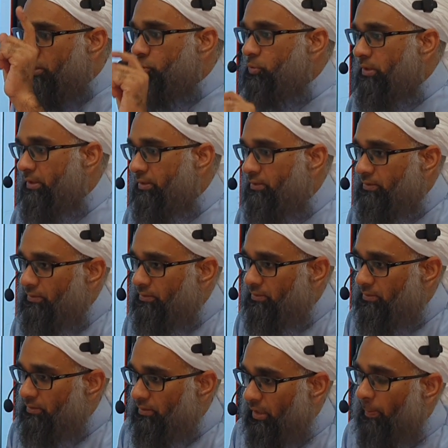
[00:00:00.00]
rajulan,
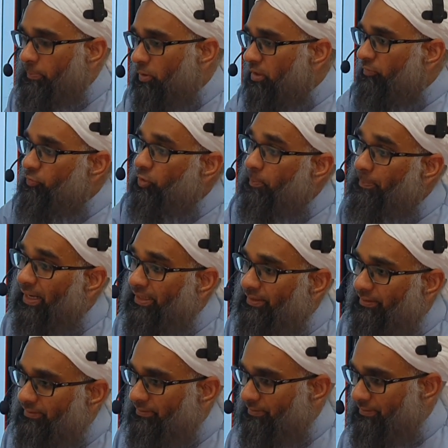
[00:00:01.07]
come down if you're a man.
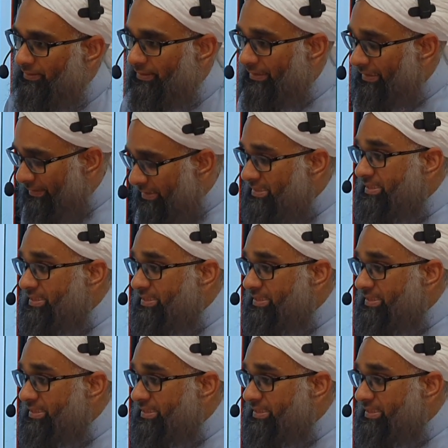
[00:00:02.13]
The